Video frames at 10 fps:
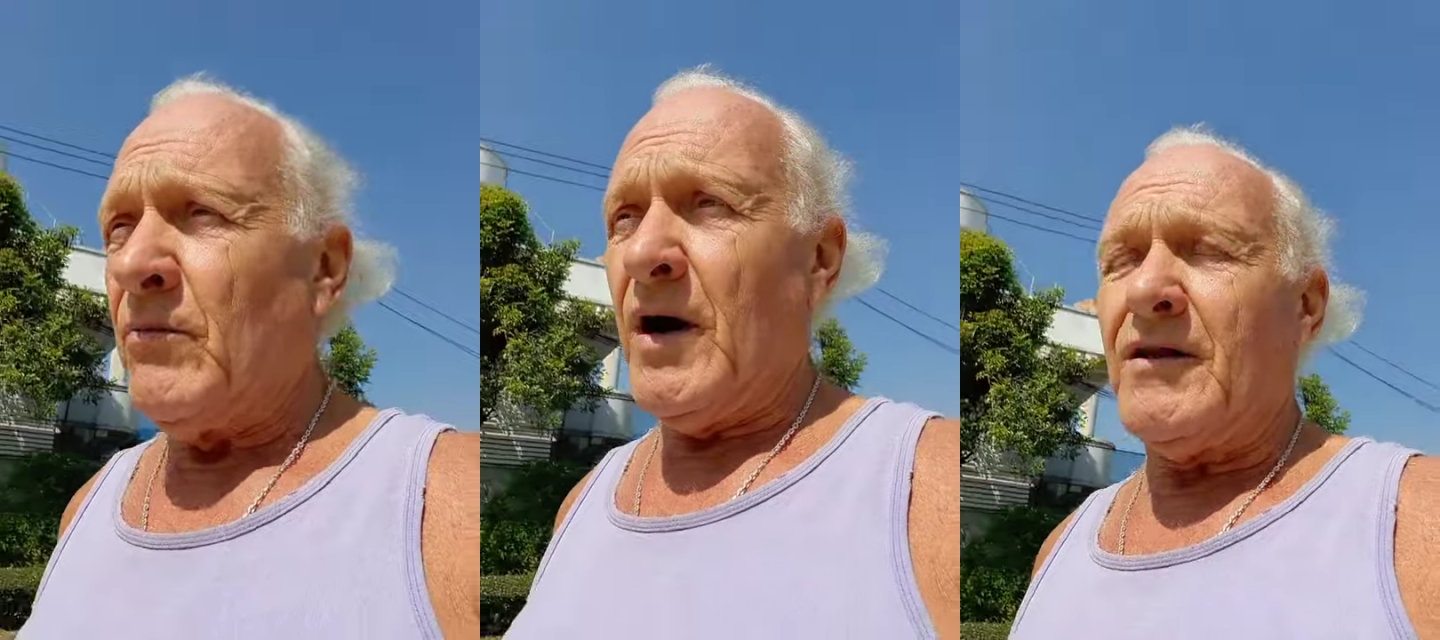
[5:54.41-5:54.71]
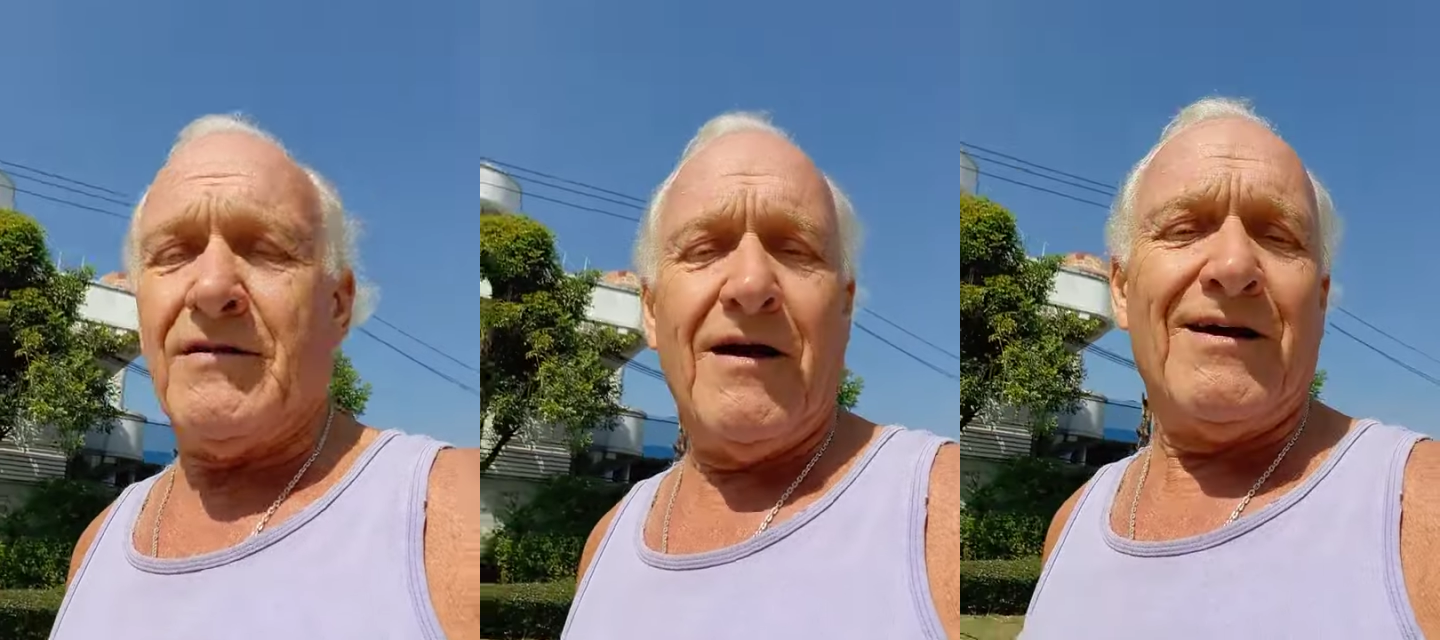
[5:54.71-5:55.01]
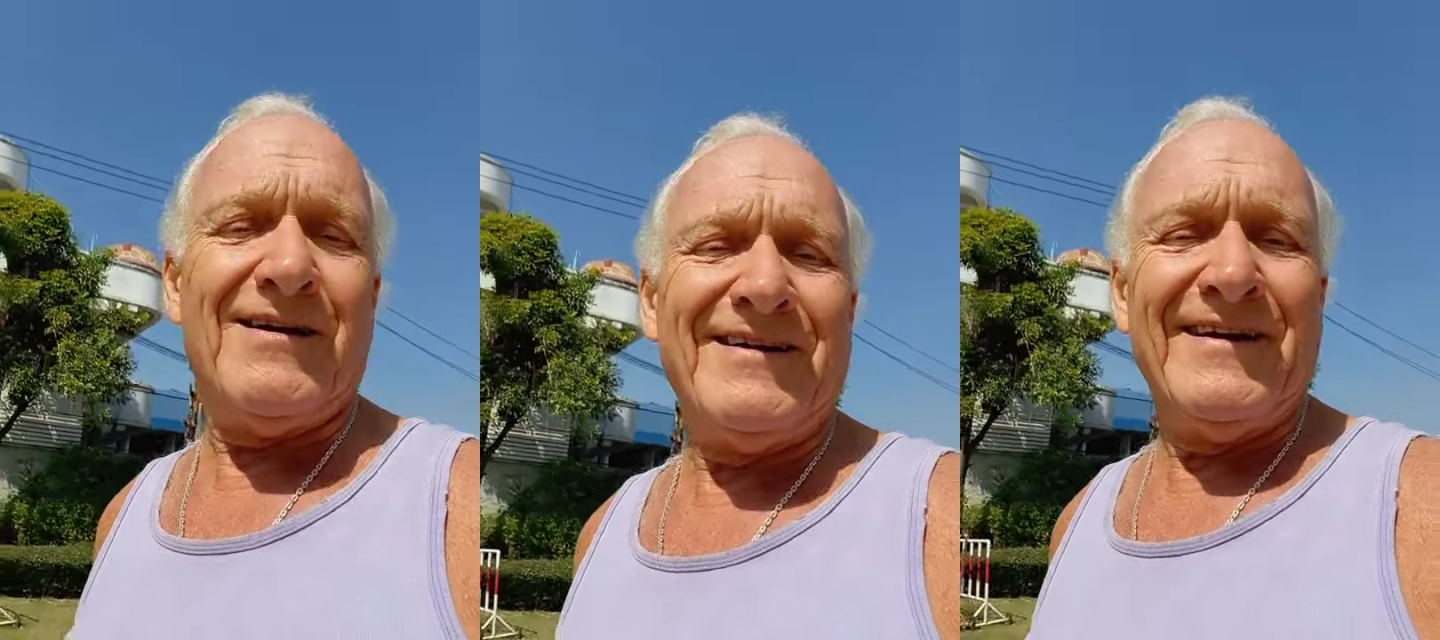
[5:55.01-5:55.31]
but
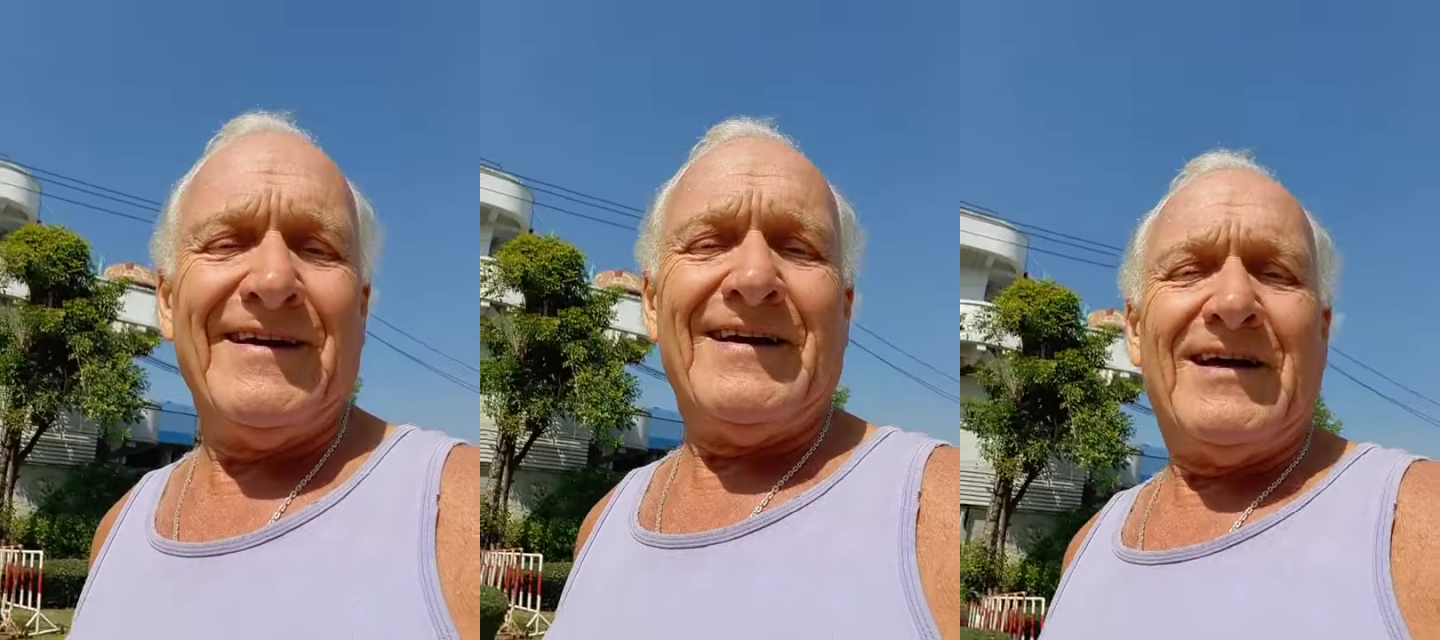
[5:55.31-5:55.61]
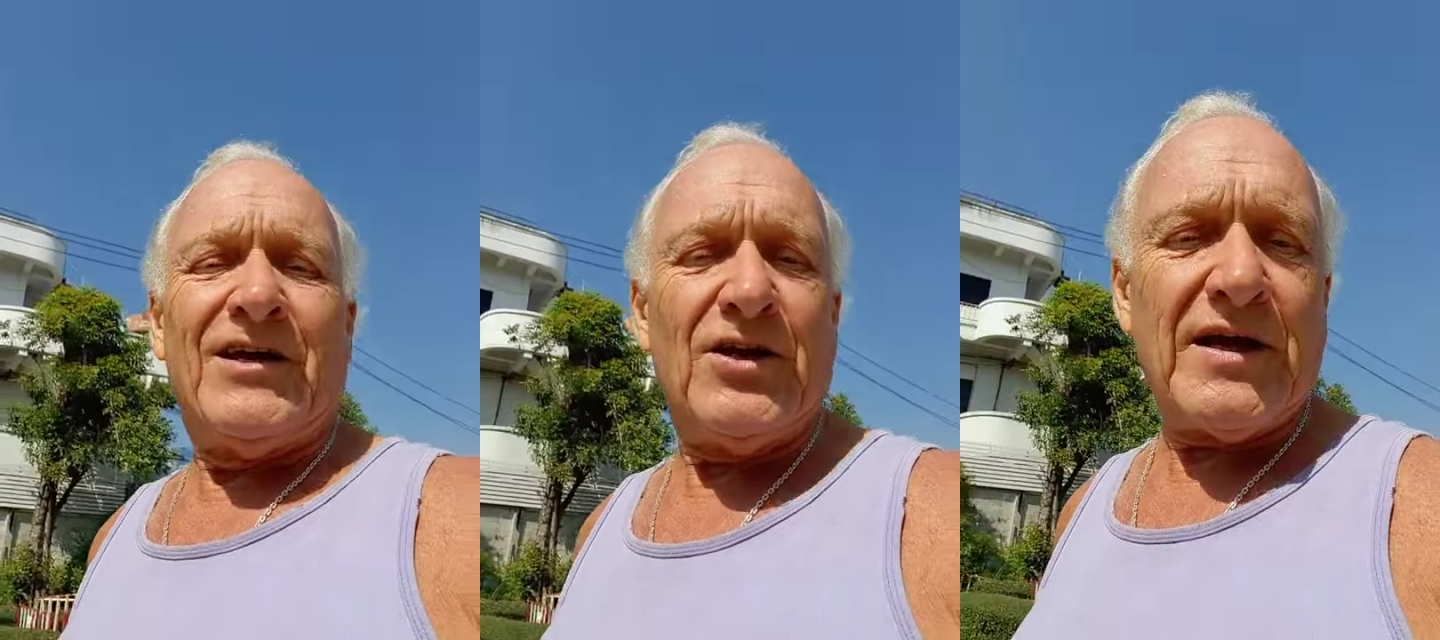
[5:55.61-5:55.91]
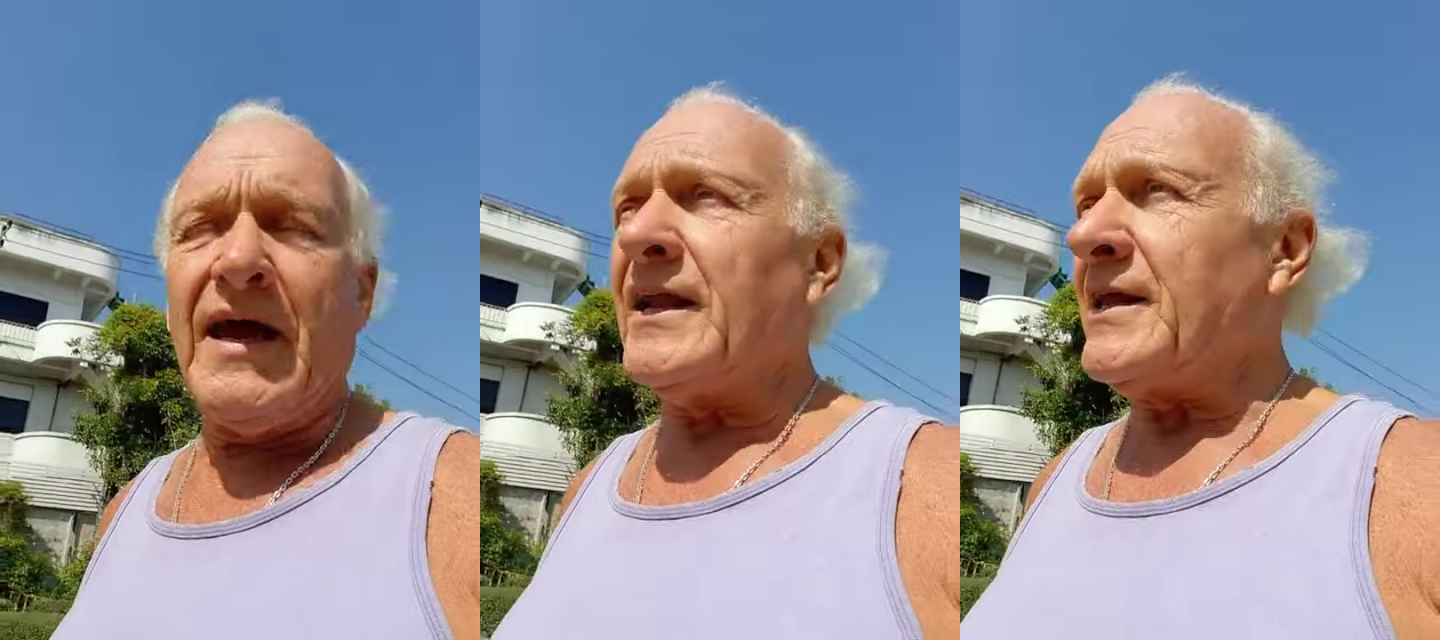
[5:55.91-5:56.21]
you
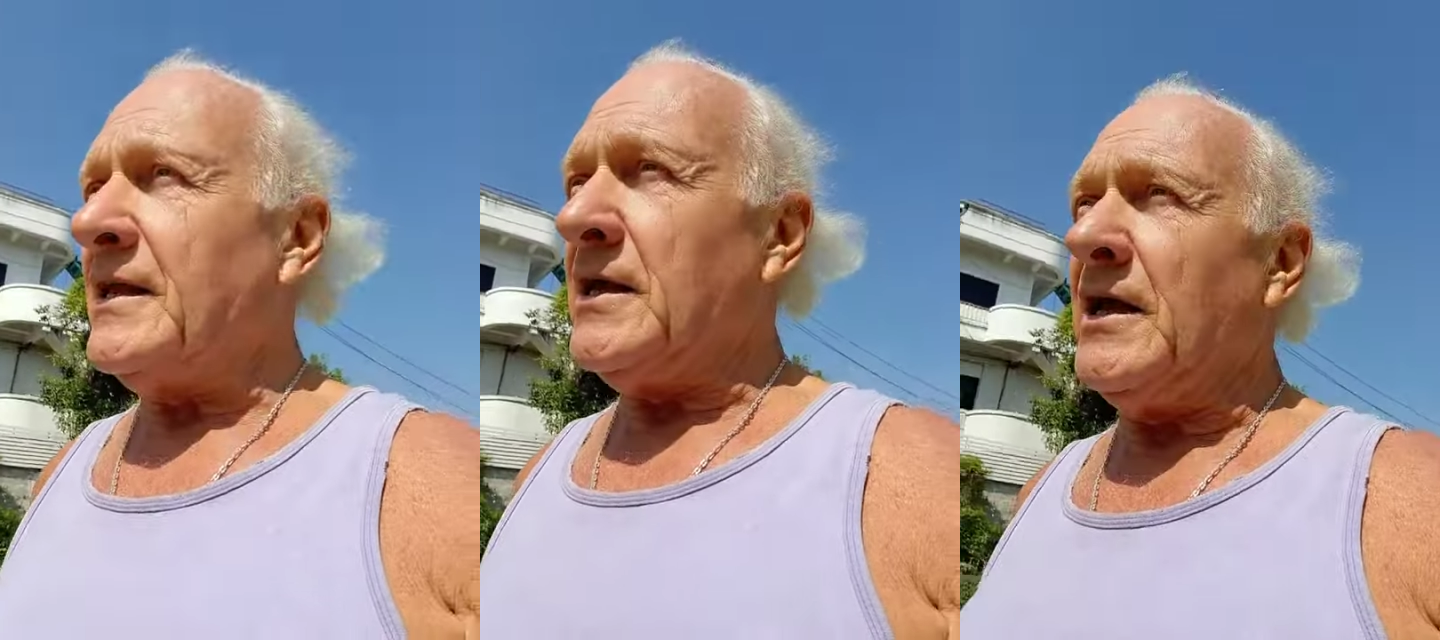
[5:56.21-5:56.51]
get it.